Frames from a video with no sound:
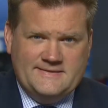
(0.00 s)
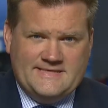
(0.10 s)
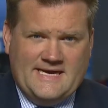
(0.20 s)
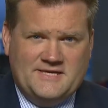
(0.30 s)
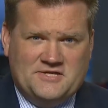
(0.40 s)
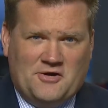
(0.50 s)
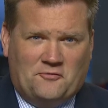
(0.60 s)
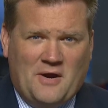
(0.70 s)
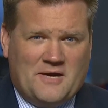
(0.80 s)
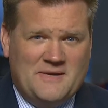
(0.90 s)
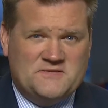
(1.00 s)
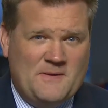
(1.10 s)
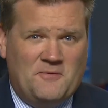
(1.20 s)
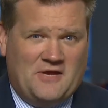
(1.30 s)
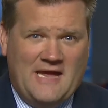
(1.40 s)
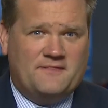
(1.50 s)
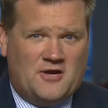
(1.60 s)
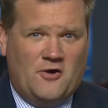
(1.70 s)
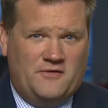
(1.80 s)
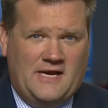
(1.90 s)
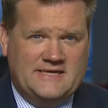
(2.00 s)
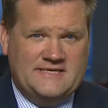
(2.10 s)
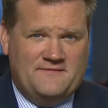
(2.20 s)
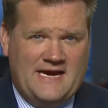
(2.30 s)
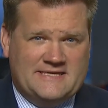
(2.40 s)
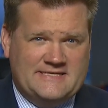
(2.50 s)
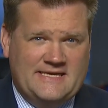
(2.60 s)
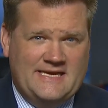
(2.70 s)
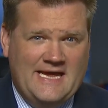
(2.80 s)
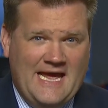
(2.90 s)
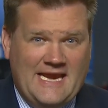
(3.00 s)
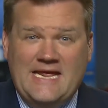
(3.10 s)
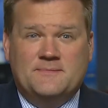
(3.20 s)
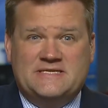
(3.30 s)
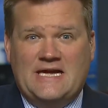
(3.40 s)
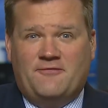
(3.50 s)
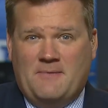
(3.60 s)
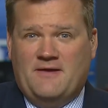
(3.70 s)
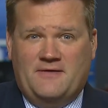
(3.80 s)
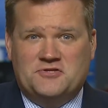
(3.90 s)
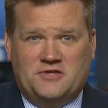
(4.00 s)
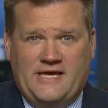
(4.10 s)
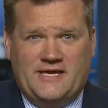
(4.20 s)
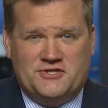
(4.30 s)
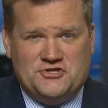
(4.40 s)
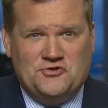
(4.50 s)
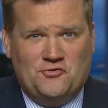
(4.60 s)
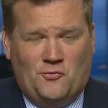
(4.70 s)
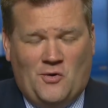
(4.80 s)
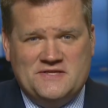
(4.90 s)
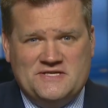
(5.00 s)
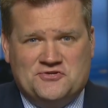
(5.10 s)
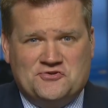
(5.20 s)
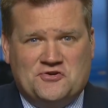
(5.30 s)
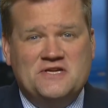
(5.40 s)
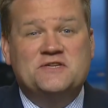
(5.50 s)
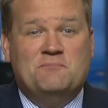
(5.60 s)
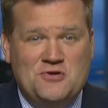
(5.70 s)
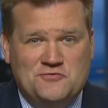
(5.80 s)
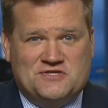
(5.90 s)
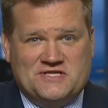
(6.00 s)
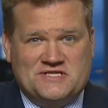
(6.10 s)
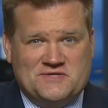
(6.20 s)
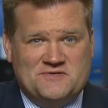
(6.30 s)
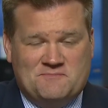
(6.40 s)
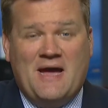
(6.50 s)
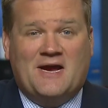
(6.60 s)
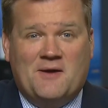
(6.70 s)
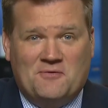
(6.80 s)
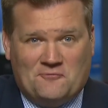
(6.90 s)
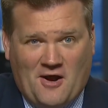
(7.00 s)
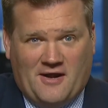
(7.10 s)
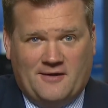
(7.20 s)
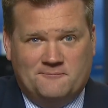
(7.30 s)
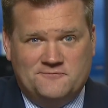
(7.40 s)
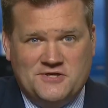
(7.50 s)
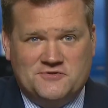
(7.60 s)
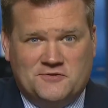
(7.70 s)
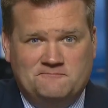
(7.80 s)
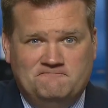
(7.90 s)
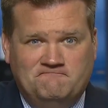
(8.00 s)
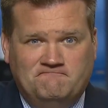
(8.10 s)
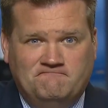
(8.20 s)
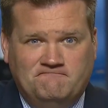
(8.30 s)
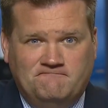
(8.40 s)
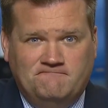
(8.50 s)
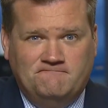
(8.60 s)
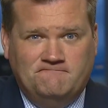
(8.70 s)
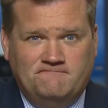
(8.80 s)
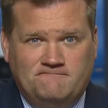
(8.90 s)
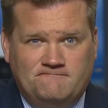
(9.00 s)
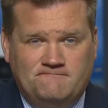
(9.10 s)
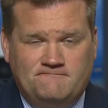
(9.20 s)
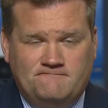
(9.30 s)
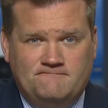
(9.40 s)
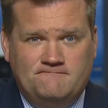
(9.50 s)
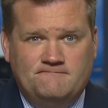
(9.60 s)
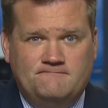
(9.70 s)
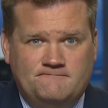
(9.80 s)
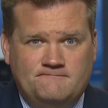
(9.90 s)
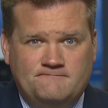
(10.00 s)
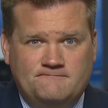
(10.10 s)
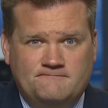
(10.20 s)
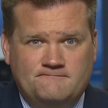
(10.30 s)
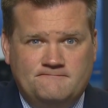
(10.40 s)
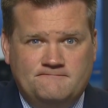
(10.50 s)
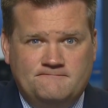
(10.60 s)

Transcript: Tonight, Gerald recommends people get the COVID 19 vaccine, and he himself may eventually get it too once he's sure his immune system is back up and running. Ginger. Unbelievable. Mike, thank you.